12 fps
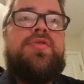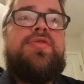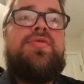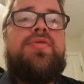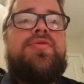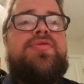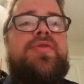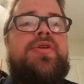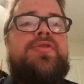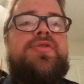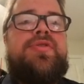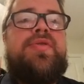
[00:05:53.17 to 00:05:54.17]
Or 2 ultra
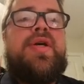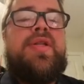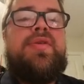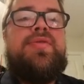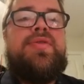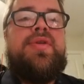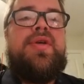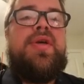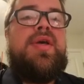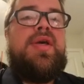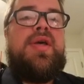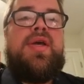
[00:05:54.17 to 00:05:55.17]
rares and 2 holos.
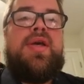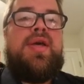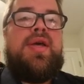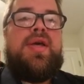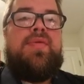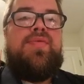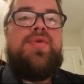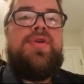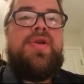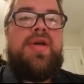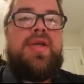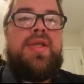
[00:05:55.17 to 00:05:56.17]
I
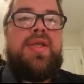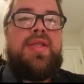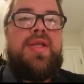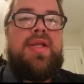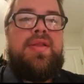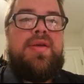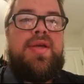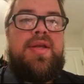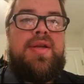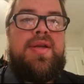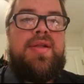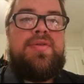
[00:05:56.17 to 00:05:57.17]
would not get that
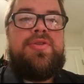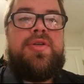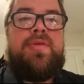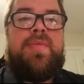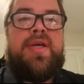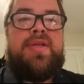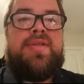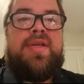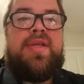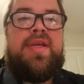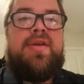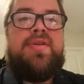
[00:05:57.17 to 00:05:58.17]
luck out of Dollar Tree packs,
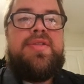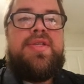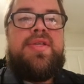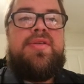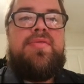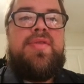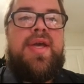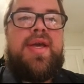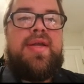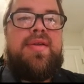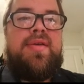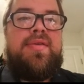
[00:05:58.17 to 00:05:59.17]
I guarantee you
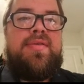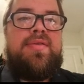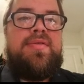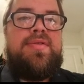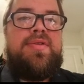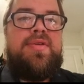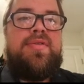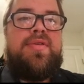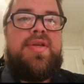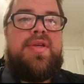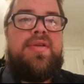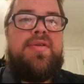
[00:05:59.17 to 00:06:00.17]
that.
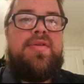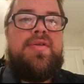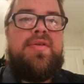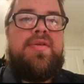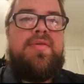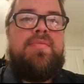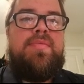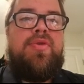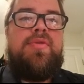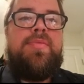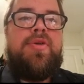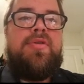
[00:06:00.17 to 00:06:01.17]
Turtonator,
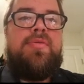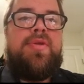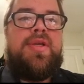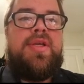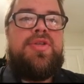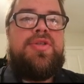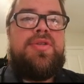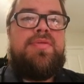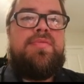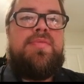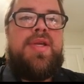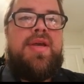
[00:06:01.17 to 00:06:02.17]
Pokemon Communication,
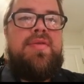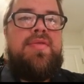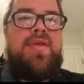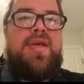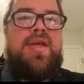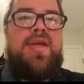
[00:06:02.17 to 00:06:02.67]
Meowth,